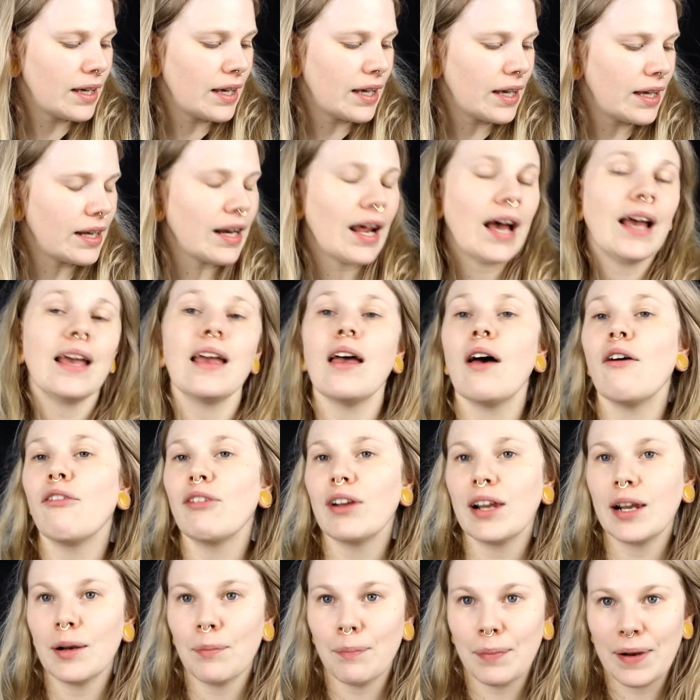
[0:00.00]
And I have a
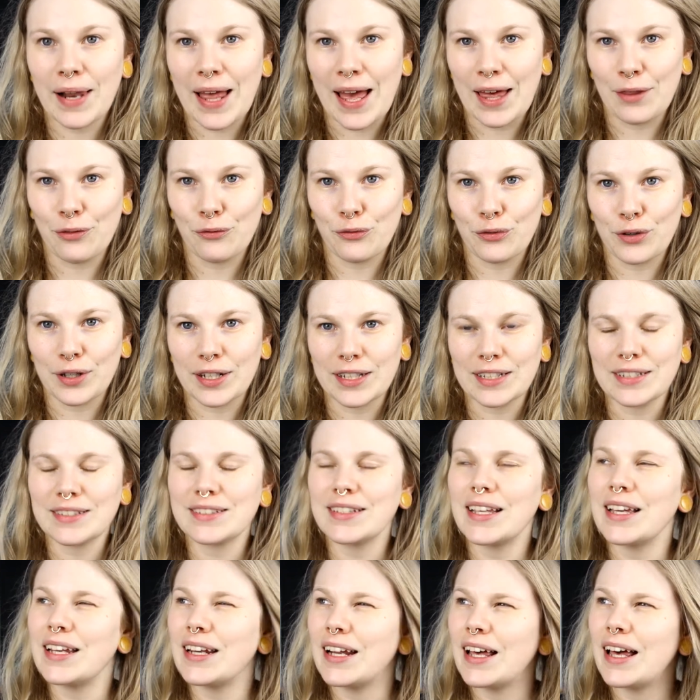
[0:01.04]
little plan for this.
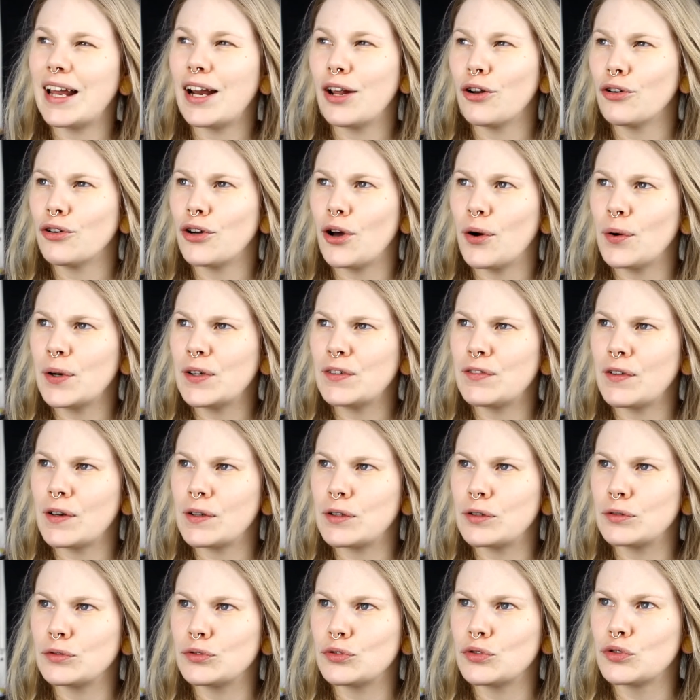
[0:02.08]
And I don't know if I'm
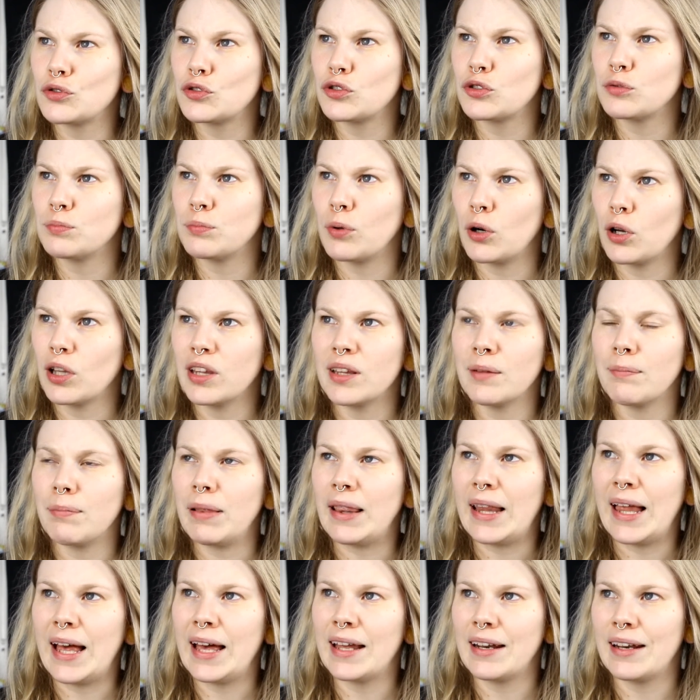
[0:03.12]
going to spoil the
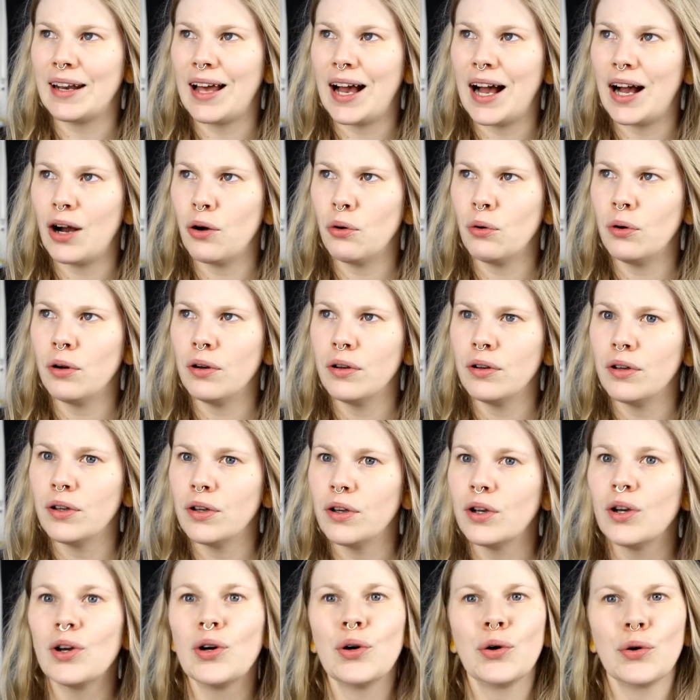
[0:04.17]
plan now
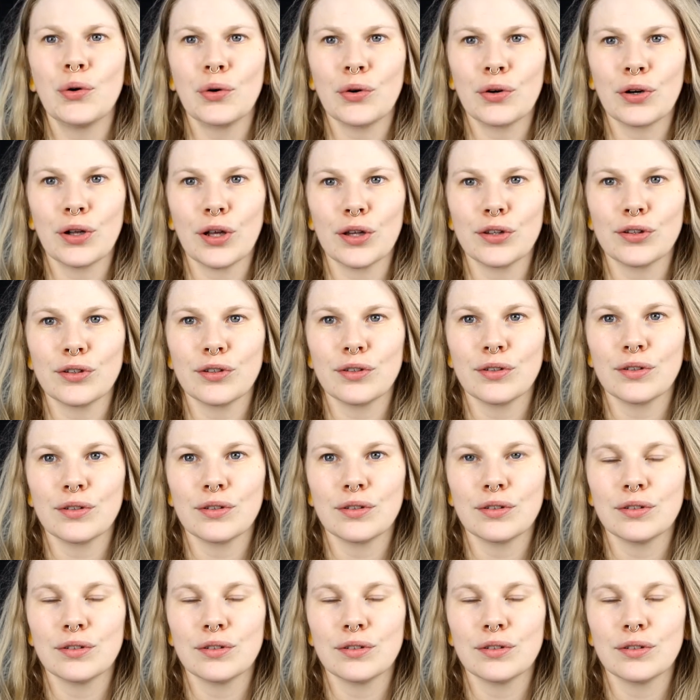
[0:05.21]
or not.